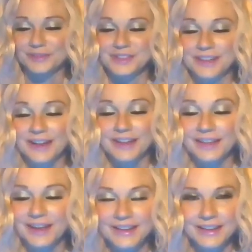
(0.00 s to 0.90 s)
Whew,
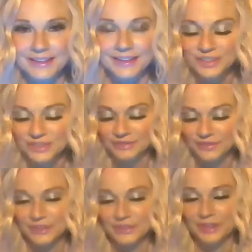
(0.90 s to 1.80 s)
that was, I
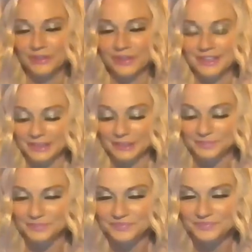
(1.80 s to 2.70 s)
can actually feel
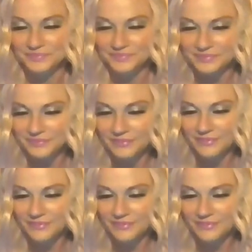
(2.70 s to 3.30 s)
that right now.